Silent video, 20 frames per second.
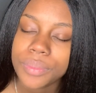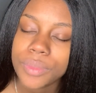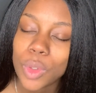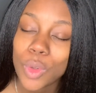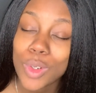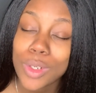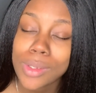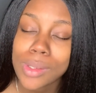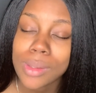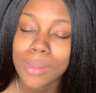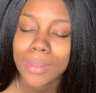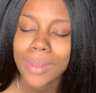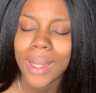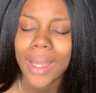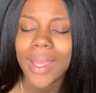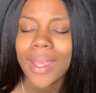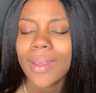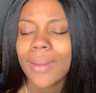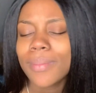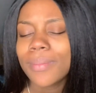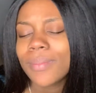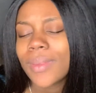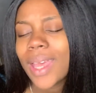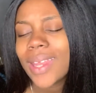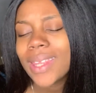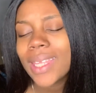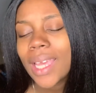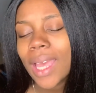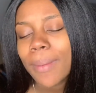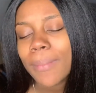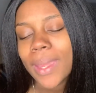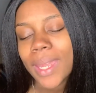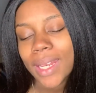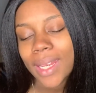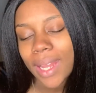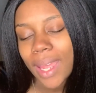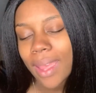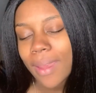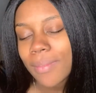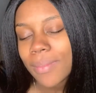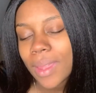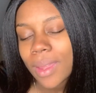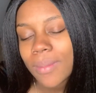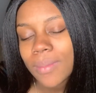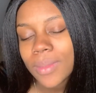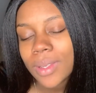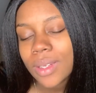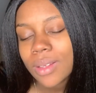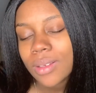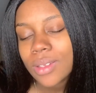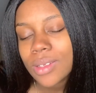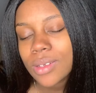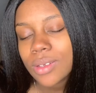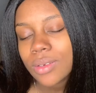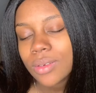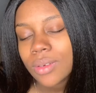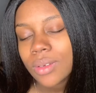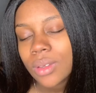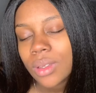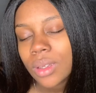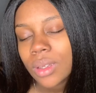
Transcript: Or some lamb. I think I made lamb that month too.